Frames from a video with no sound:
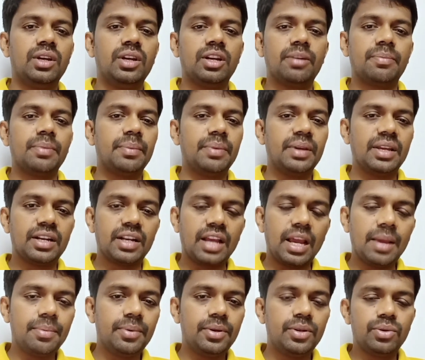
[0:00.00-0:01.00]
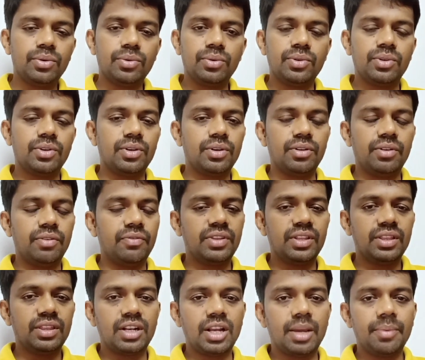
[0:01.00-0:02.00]
It may be a type into,
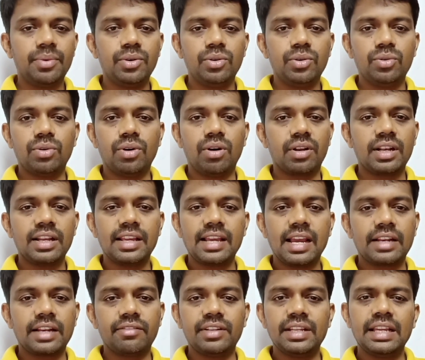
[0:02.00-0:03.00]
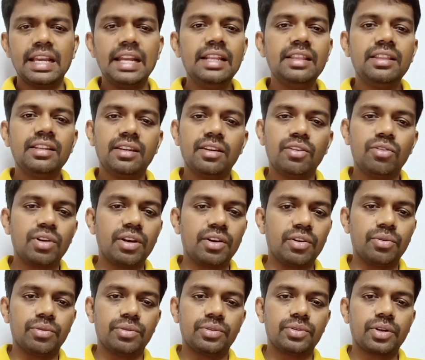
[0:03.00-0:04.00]
in the type into or click activity, anything you can
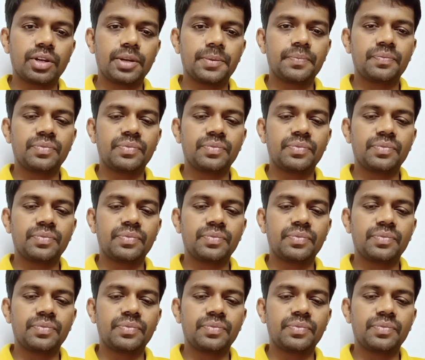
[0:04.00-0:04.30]
use. Okay,